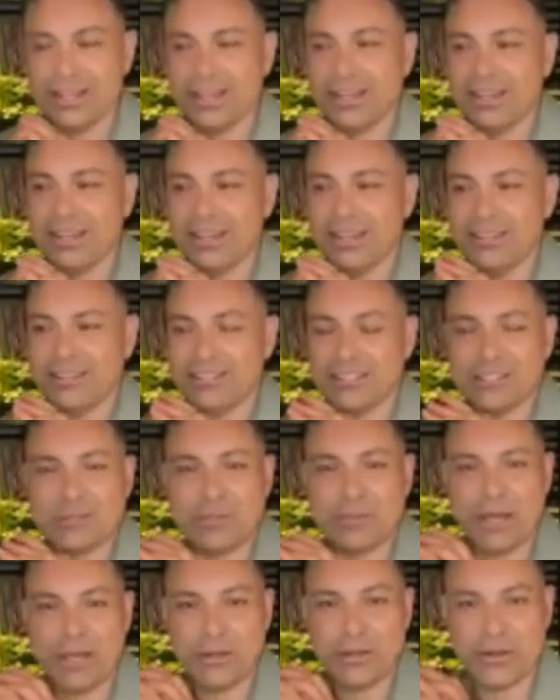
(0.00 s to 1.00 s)
let's
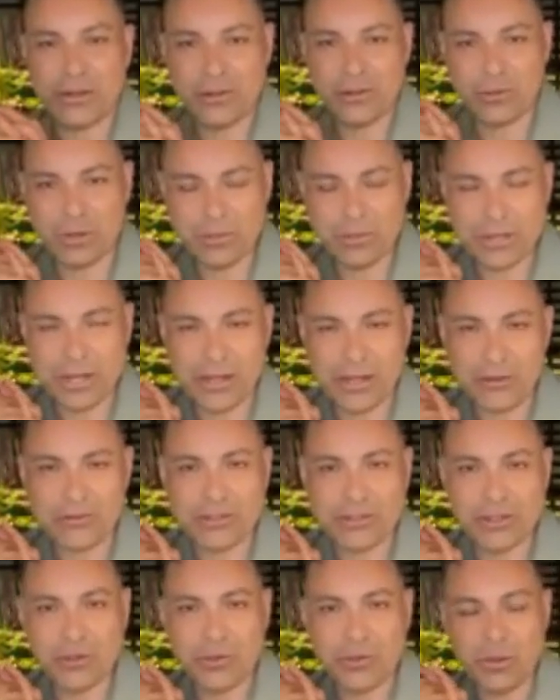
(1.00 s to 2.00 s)
inspire other women, other
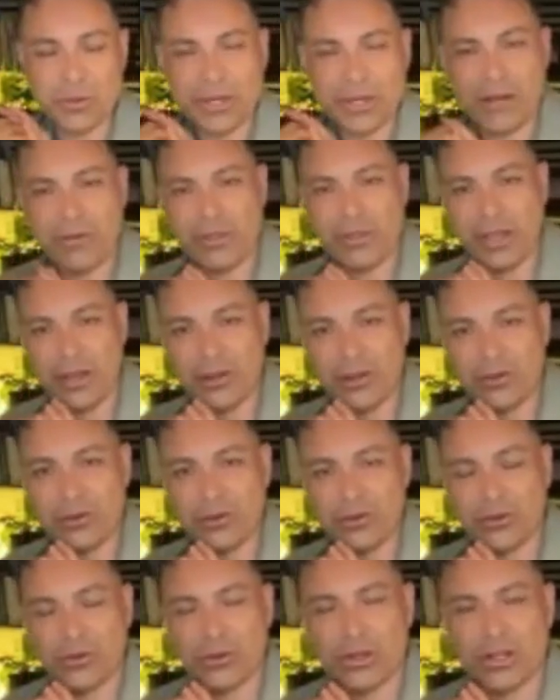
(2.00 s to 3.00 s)
single women out there
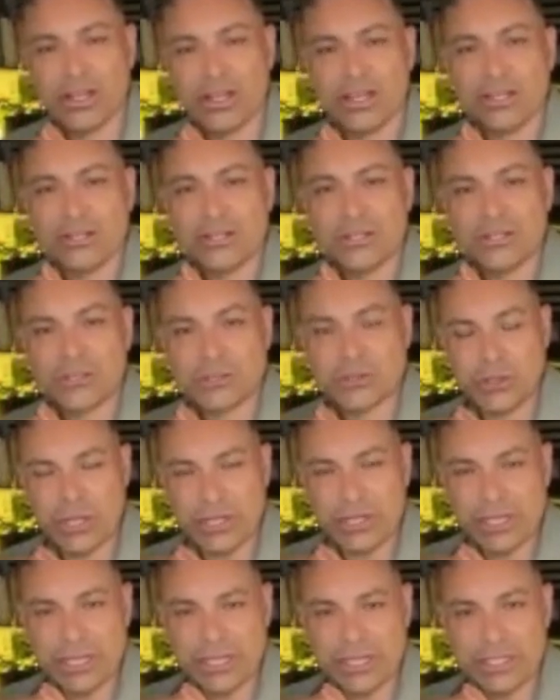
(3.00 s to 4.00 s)
who
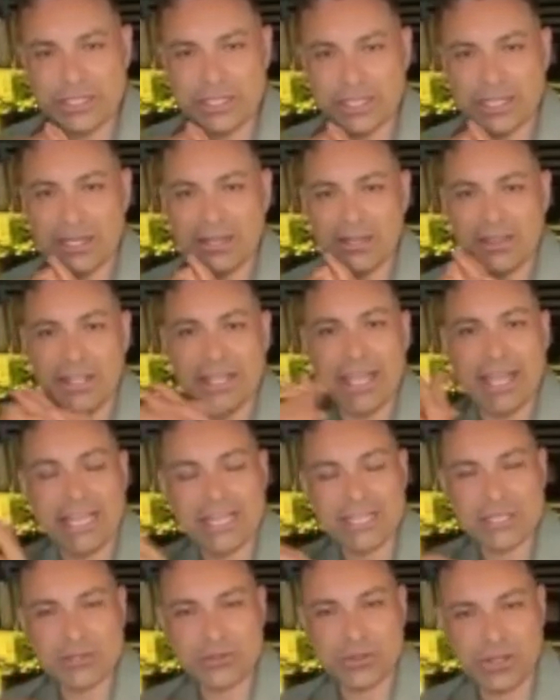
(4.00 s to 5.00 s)
truly need uh, the
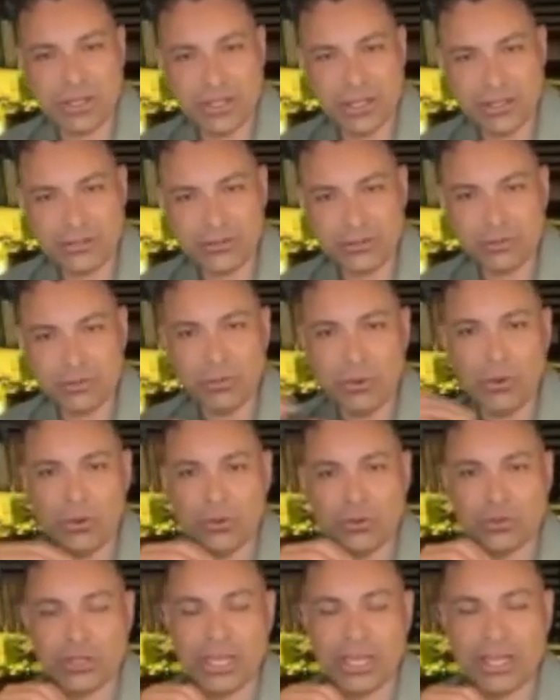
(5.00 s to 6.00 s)
extra
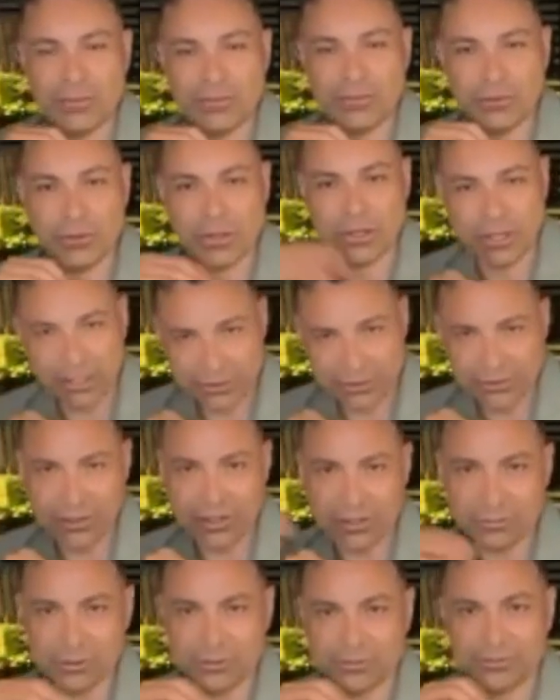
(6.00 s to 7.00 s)
support to get into the next
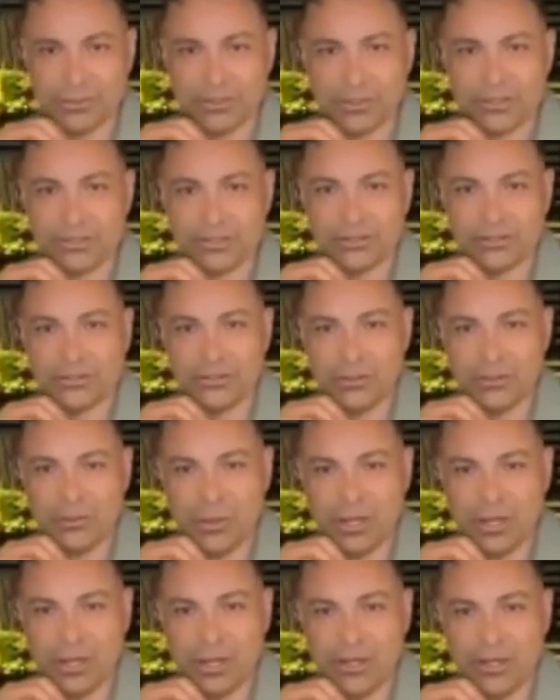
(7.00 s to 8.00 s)
level. So,
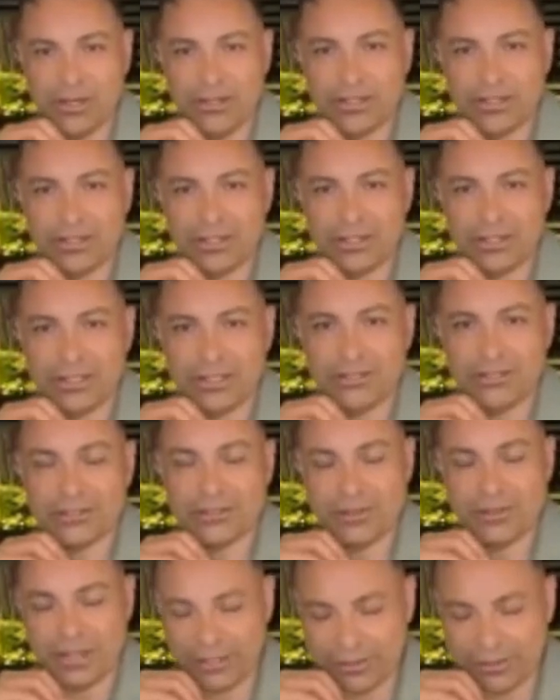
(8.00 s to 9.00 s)
uh,
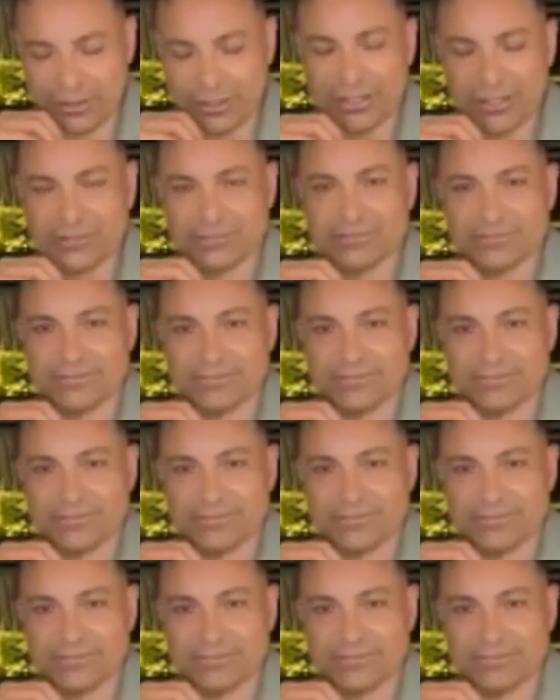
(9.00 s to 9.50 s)
so thanks again.